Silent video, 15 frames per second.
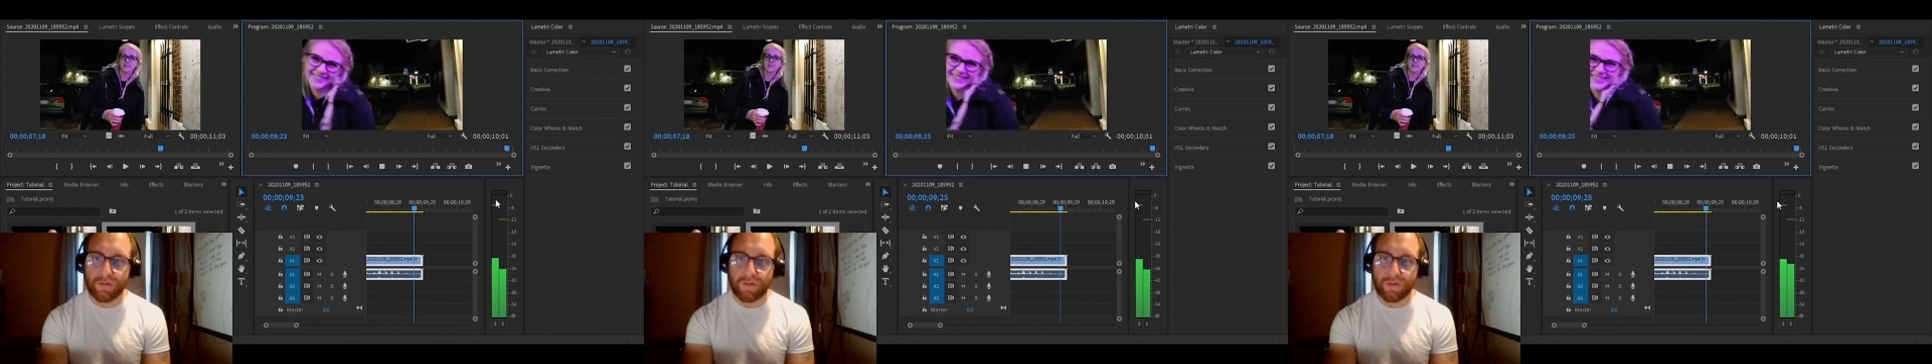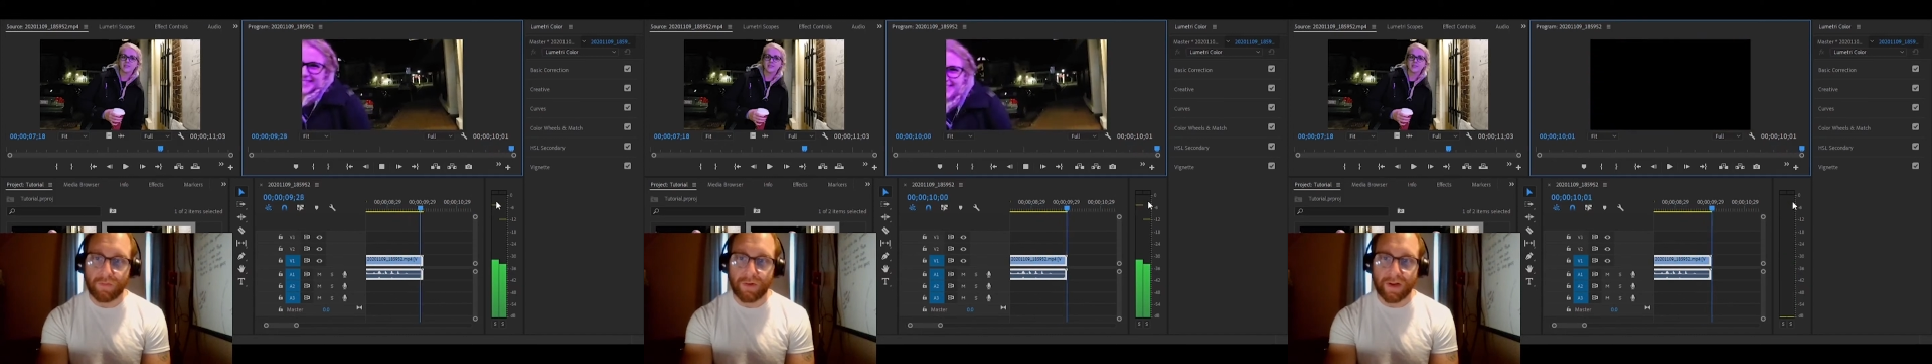
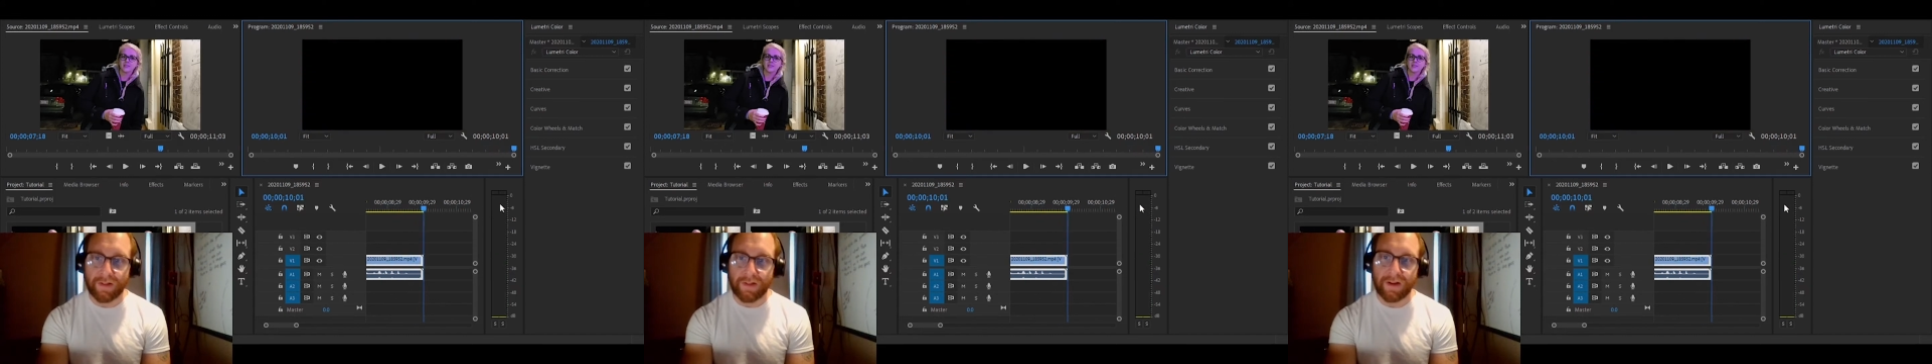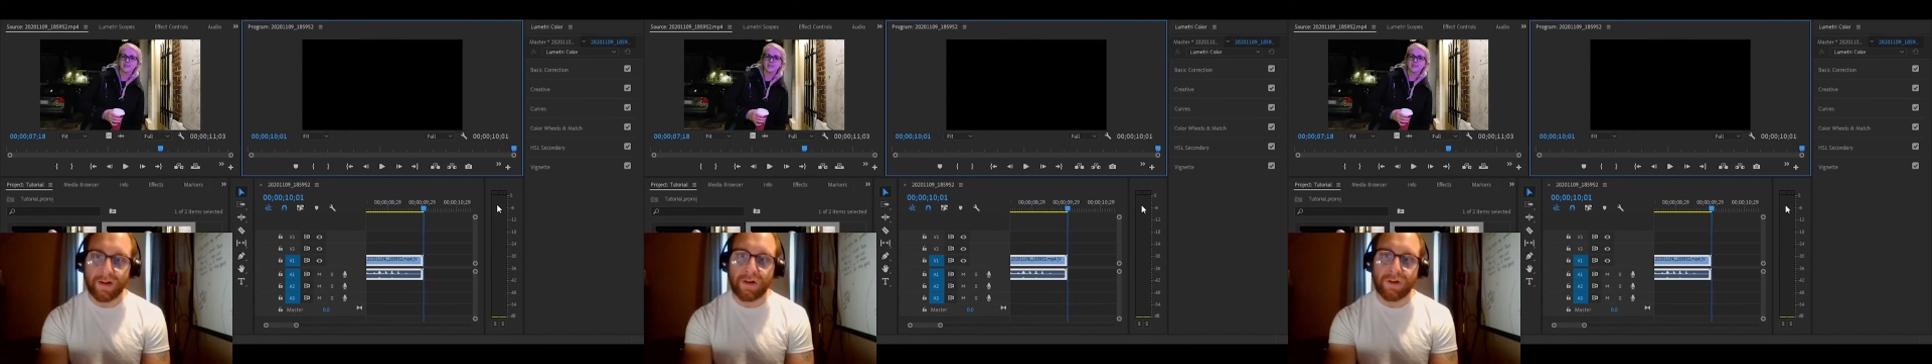Right
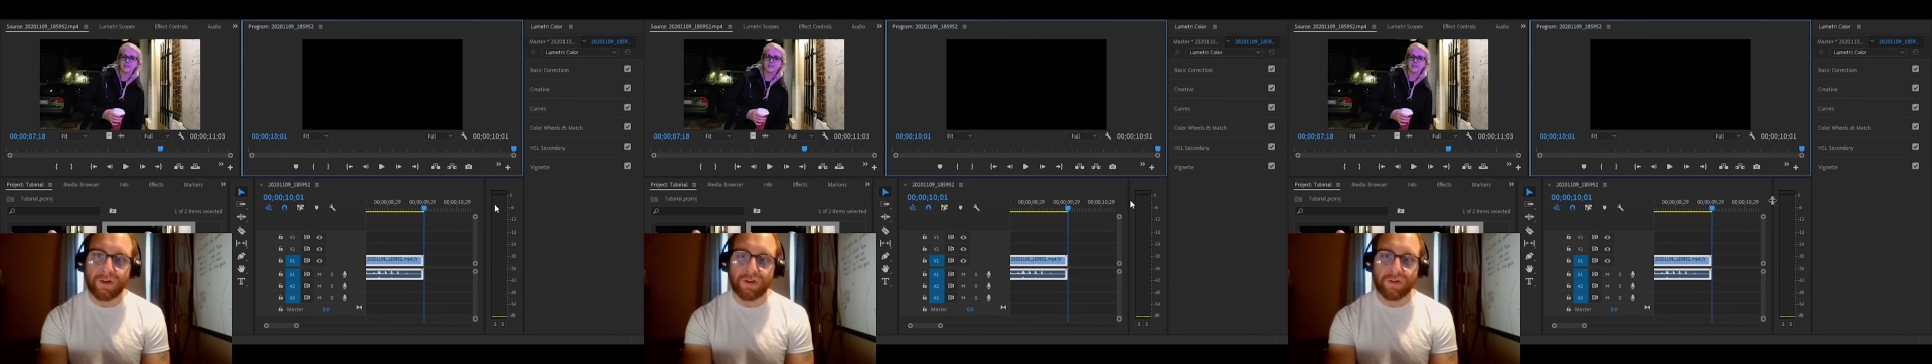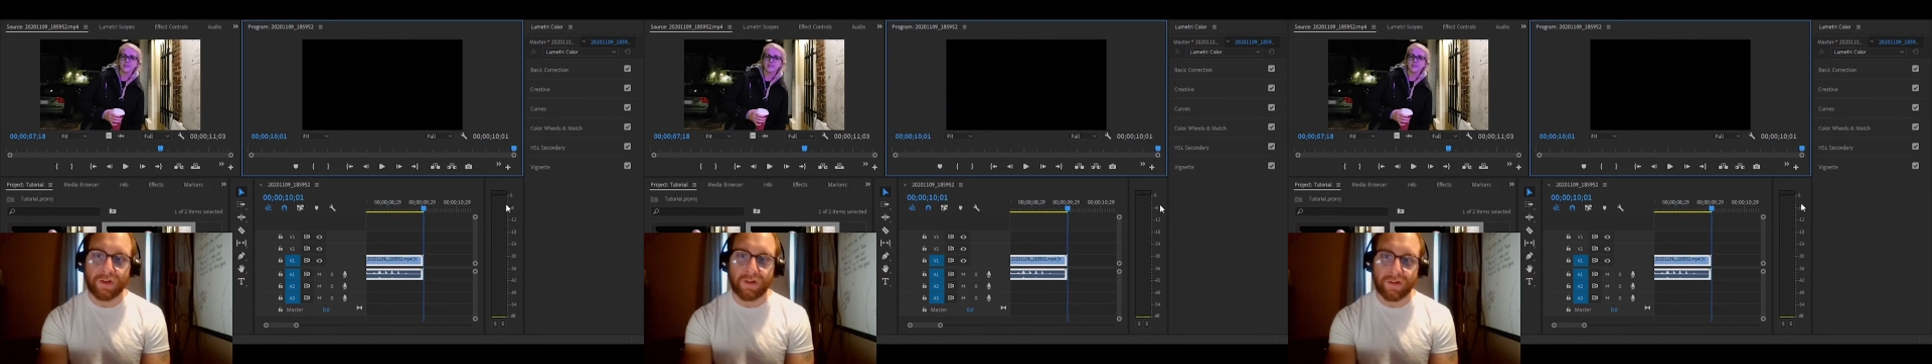there,
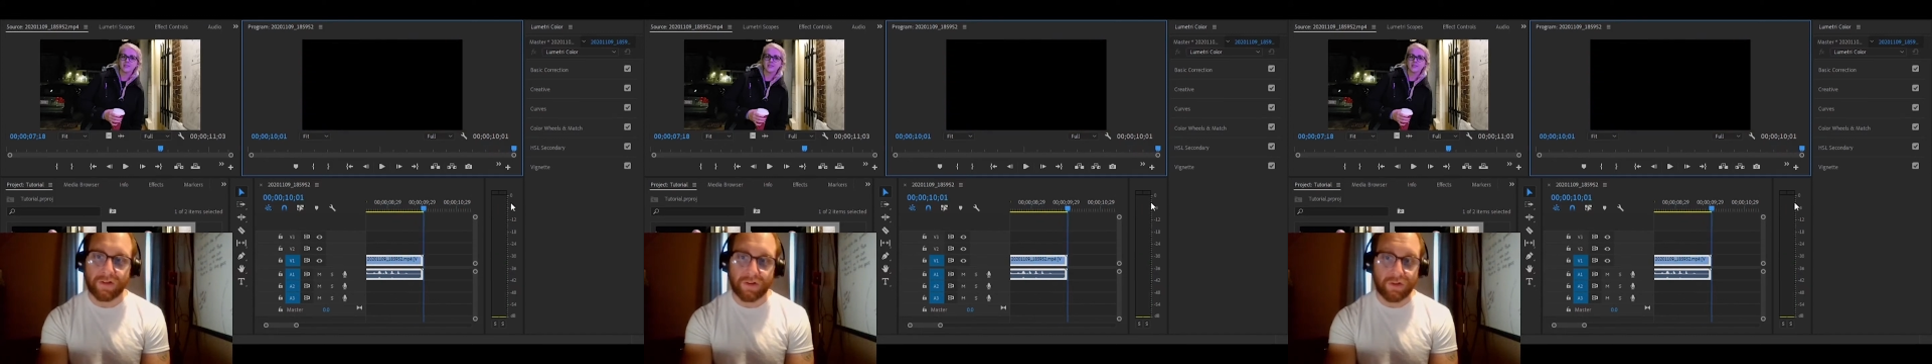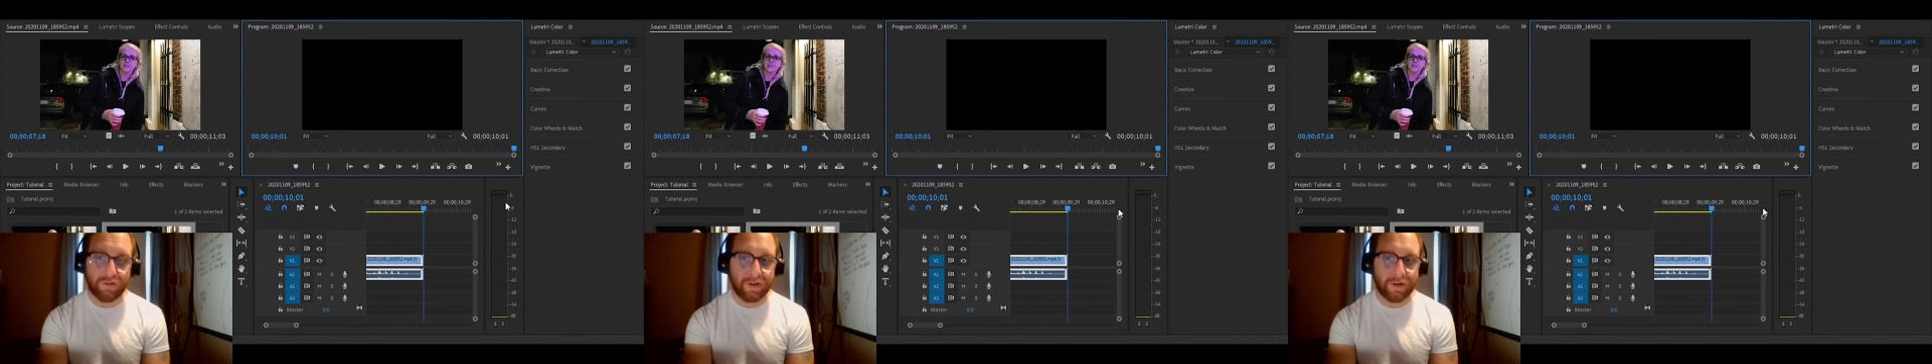you can
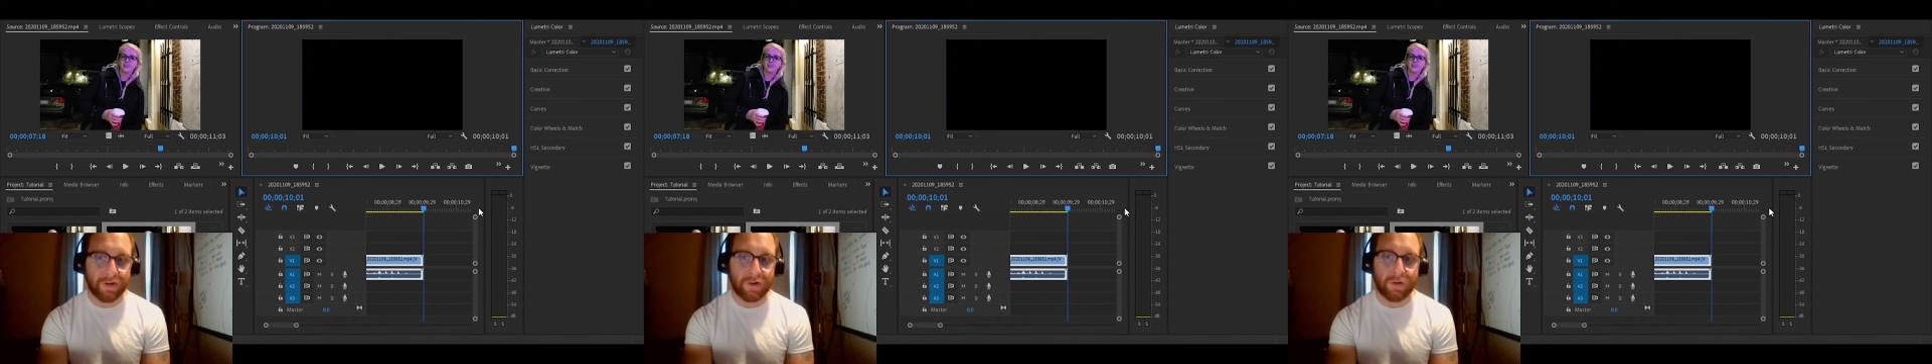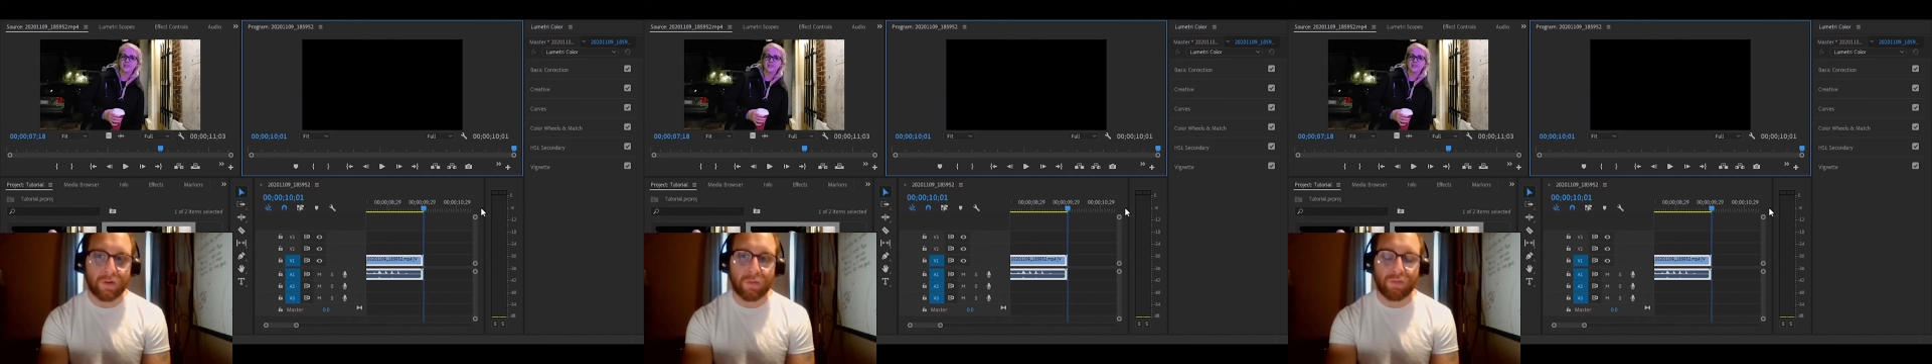
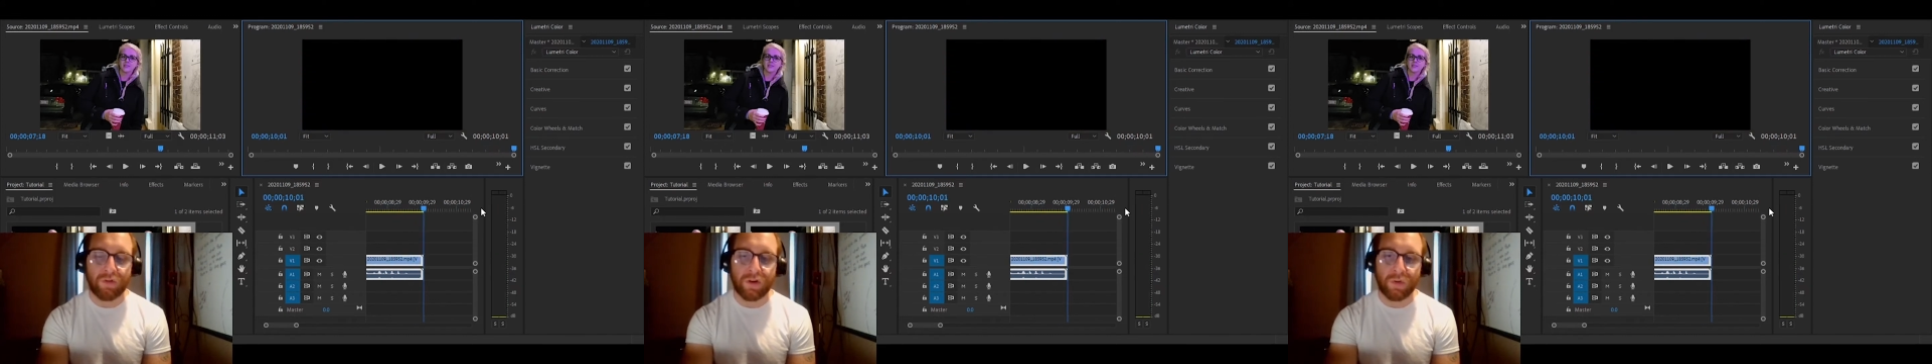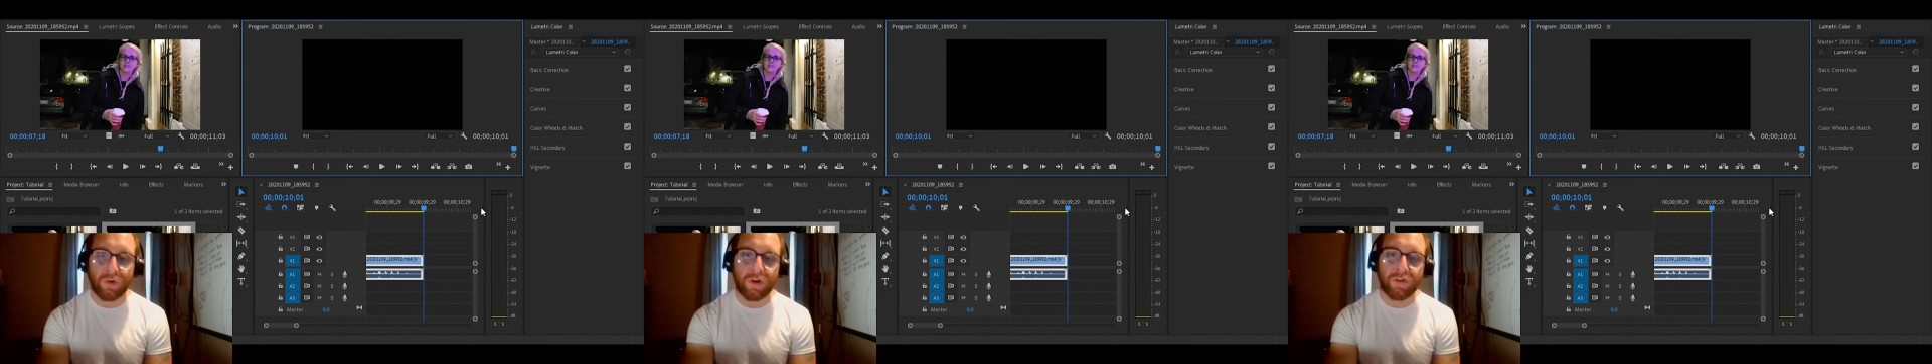hear her
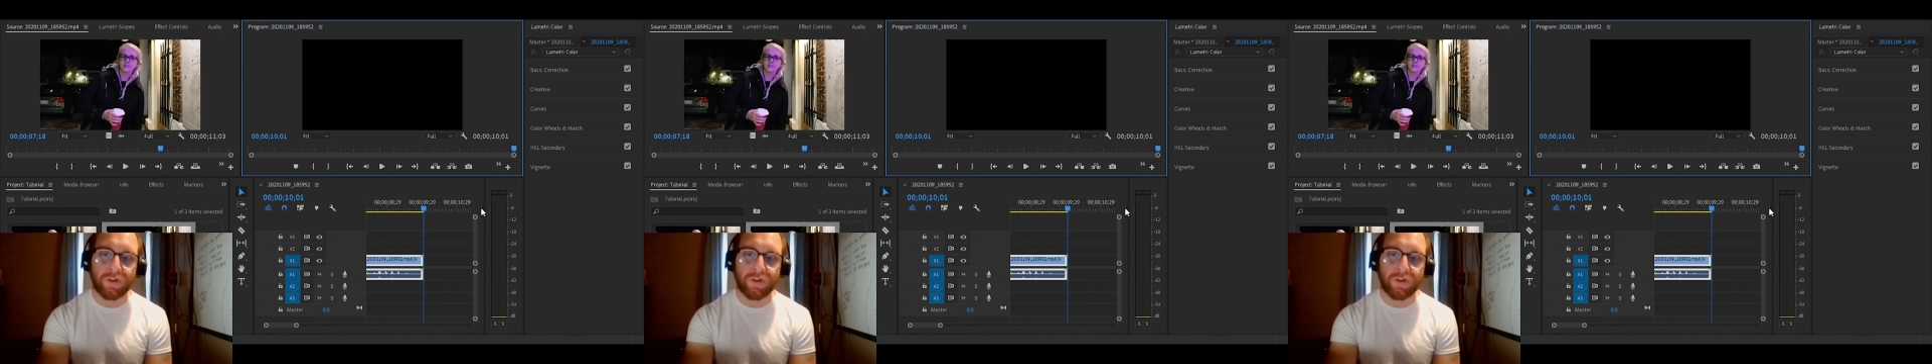pretty well,